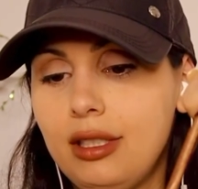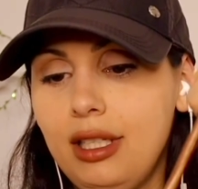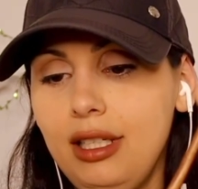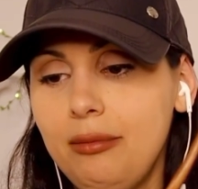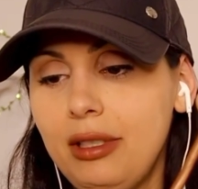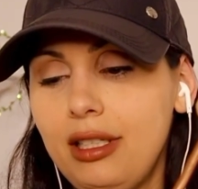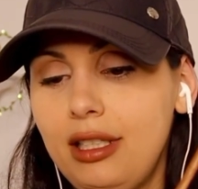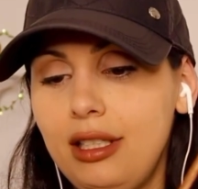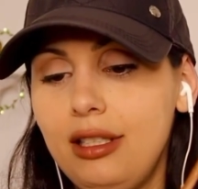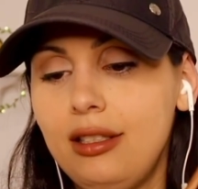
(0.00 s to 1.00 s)
I'm
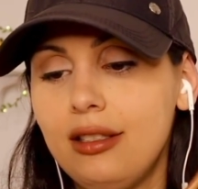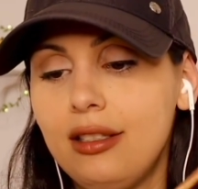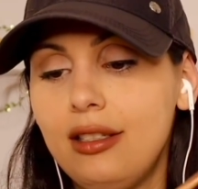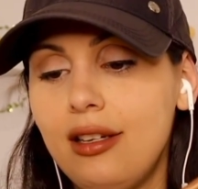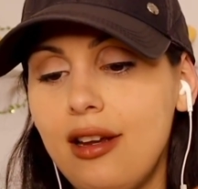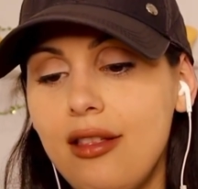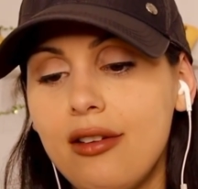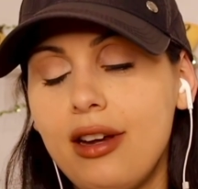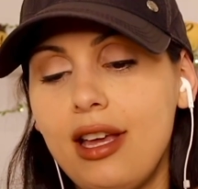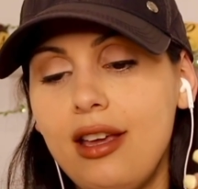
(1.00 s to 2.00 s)
gonna eat
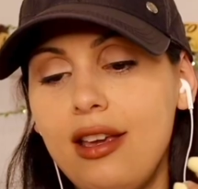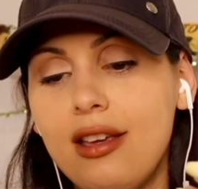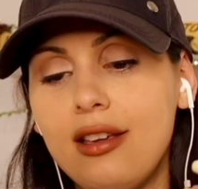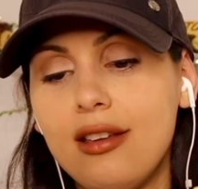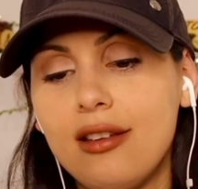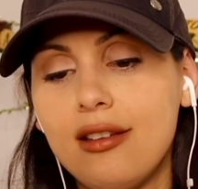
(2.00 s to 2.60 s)
another egg.